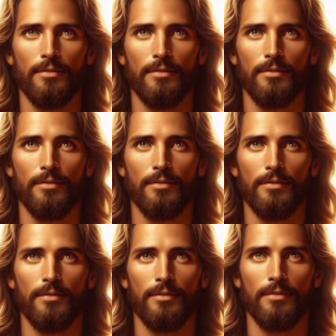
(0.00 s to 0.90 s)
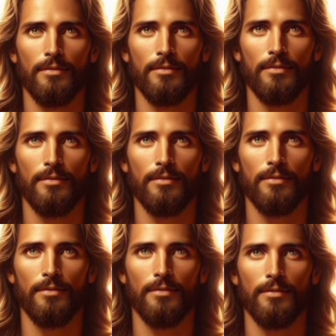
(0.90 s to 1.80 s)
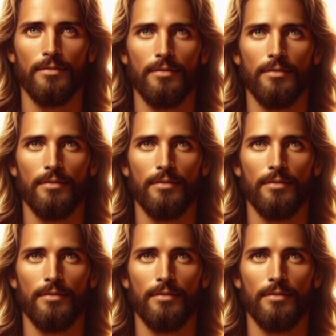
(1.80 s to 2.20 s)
[no speech]